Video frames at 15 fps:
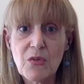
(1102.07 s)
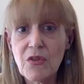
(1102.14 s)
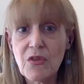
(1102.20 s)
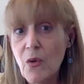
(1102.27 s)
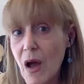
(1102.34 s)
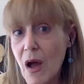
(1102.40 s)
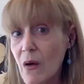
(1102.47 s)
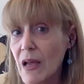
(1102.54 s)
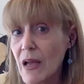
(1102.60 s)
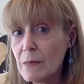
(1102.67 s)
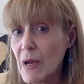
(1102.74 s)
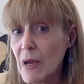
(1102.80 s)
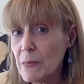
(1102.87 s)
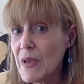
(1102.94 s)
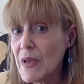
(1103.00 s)
with you how
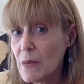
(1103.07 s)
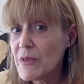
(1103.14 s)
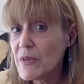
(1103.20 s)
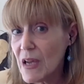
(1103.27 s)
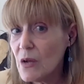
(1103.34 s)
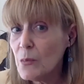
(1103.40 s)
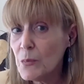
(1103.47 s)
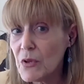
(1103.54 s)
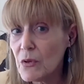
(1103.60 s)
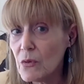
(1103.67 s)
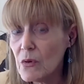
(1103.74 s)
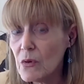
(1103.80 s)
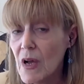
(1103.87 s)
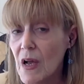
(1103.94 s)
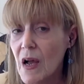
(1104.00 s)
I might be able to help
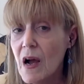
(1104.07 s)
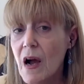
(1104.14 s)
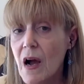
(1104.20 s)
you.